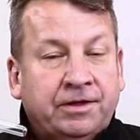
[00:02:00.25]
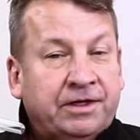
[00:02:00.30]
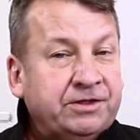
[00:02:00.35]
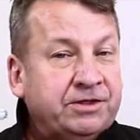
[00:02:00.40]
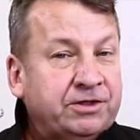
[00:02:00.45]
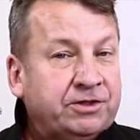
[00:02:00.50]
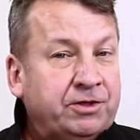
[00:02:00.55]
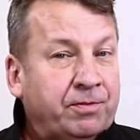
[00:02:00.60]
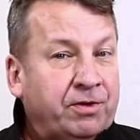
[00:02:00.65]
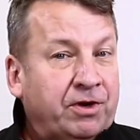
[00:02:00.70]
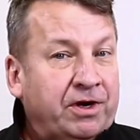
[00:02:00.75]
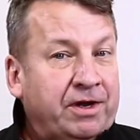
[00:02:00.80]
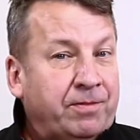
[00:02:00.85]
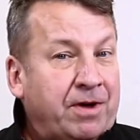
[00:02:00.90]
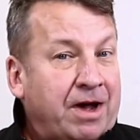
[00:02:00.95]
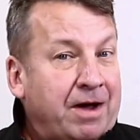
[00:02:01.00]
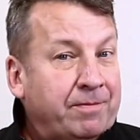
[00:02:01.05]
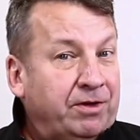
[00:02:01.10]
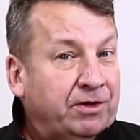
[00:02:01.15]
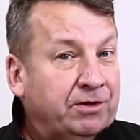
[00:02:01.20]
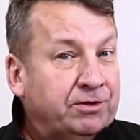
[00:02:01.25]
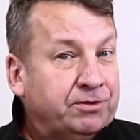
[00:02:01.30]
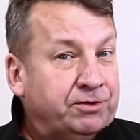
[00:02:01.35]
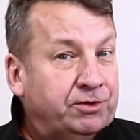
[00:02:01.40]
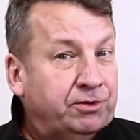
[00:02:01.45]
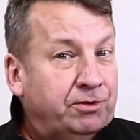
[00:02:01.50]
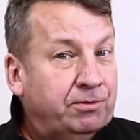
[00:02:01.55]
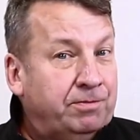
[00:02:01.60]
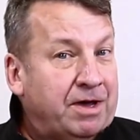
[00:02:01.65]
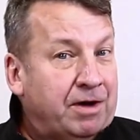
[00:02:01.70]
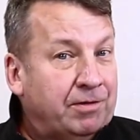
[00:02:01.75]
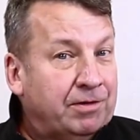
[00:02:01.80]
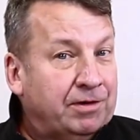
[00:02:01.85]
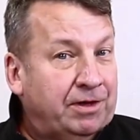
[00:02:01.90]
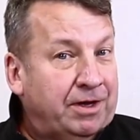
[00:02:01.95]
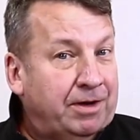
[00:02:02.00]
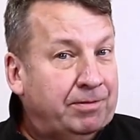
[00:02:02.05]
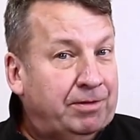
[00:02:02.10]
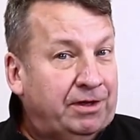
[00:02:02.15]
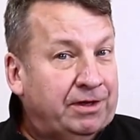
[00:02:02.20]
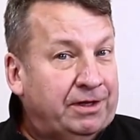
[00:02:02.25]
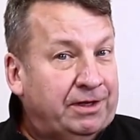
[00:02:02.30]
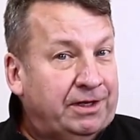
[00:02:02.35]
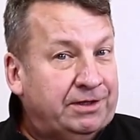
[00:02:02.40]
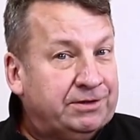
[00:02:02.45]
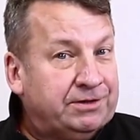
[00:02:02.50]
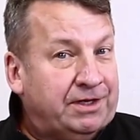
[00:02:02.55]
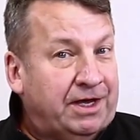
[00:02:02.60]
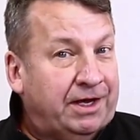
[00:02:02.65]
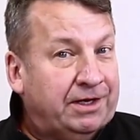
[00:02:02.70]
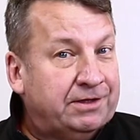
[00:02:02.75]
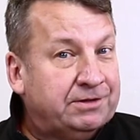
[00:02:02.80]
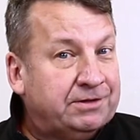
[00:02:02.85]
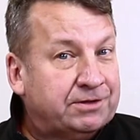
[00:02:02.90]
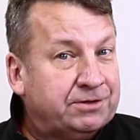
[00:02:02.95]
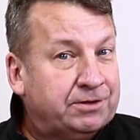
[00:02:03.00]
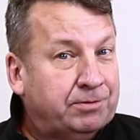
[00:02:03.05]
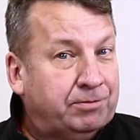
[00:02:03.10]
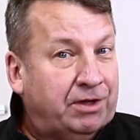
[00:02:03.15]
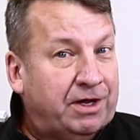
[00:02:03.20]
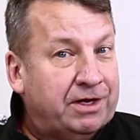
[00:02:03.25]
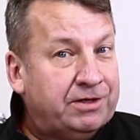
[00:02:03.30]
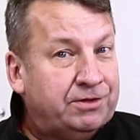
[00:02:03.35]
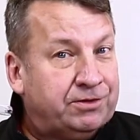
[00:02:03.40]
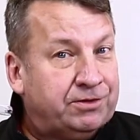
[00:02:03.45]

This is a pretty popular tube that we're labeling these days. It's a blood